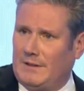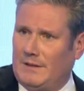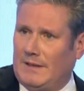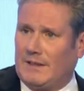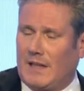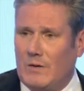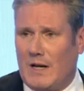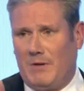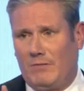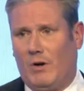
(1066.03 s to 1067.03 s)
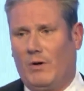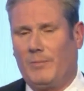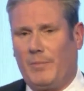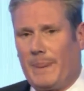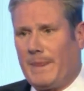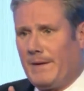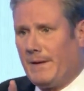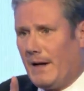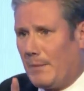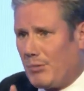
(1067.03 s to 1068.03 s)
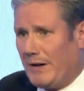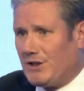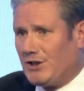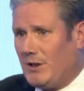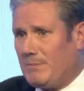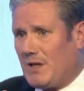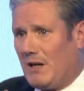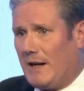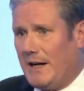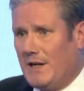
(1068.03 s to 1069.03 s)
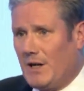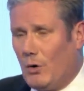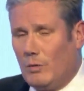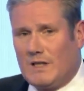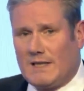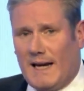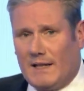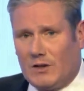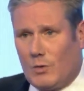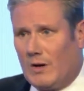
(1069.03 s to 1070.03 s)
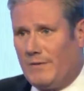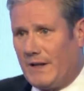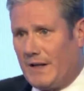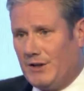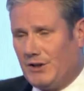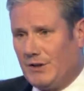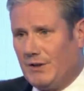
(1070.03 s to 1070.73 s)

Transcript: Now, don't get me wrong, apprenticeships are a gold standard qualification.